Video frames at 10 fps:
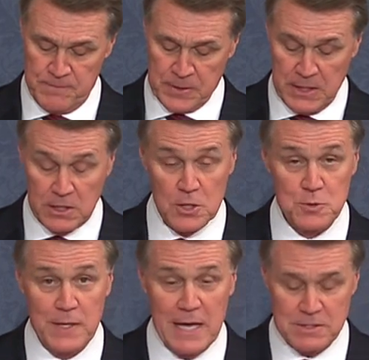It
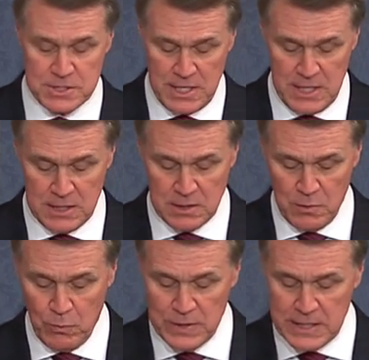goes without saying,
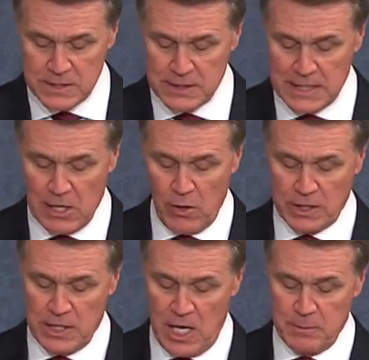we need to get our
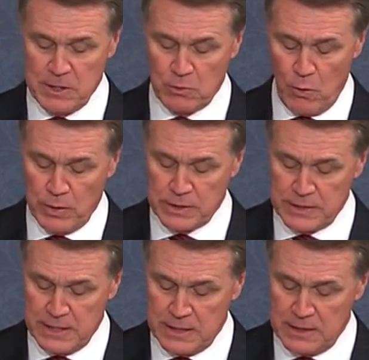economy growing
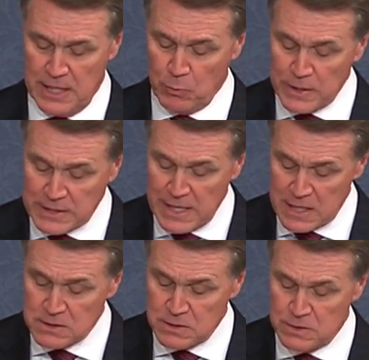again, and we
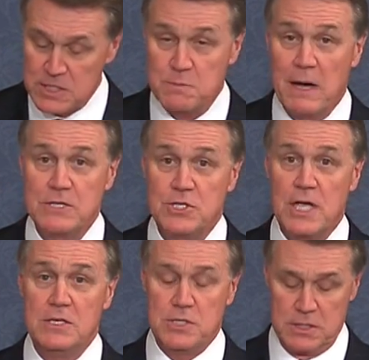can do this by
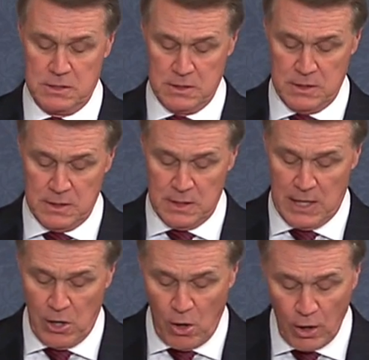changing
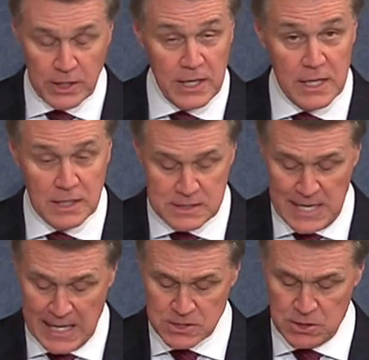our archaic
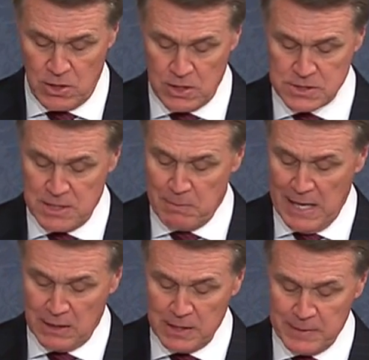tax laws and
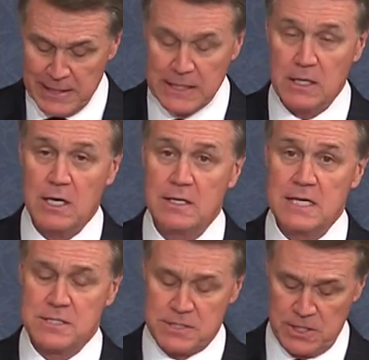by eliminating
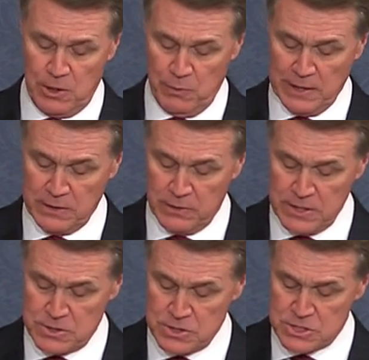unnecessary
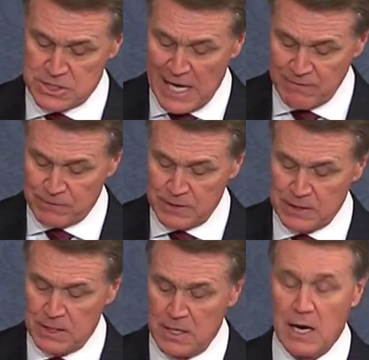regulations
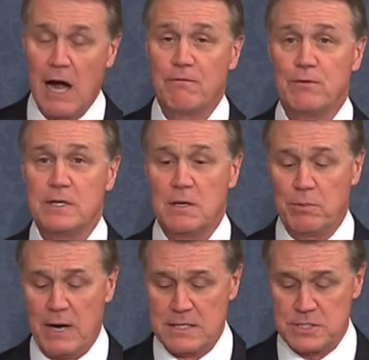stifling our free
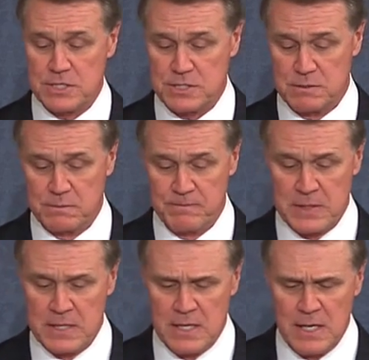enterprise system,
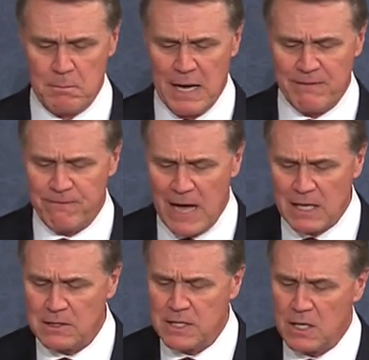and by
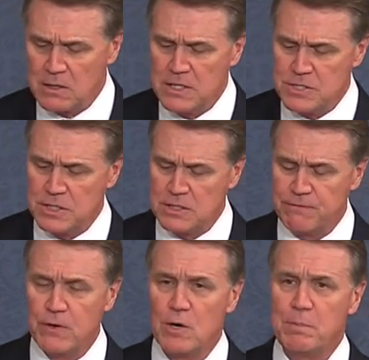finally unleashing the
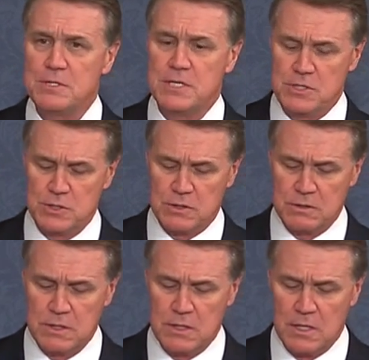full potential
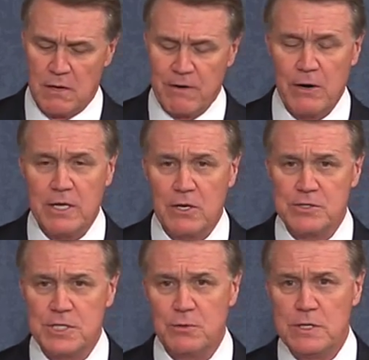of our
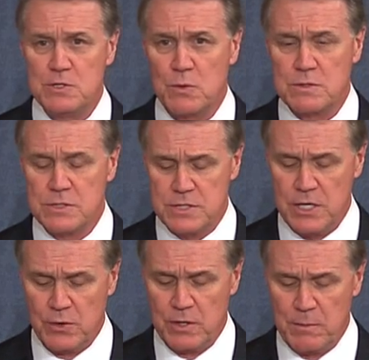energy resources
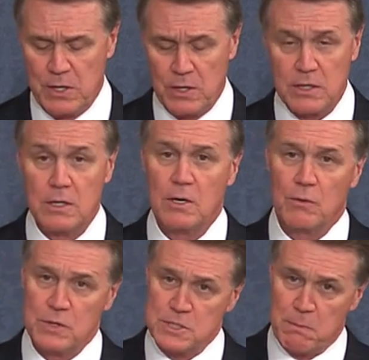here in America
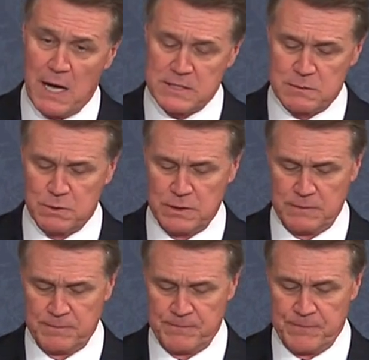responsibly.
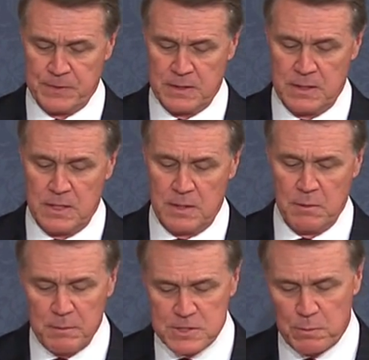
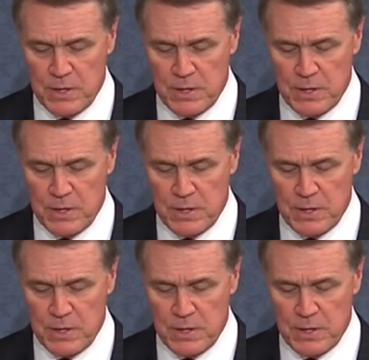But, Mr.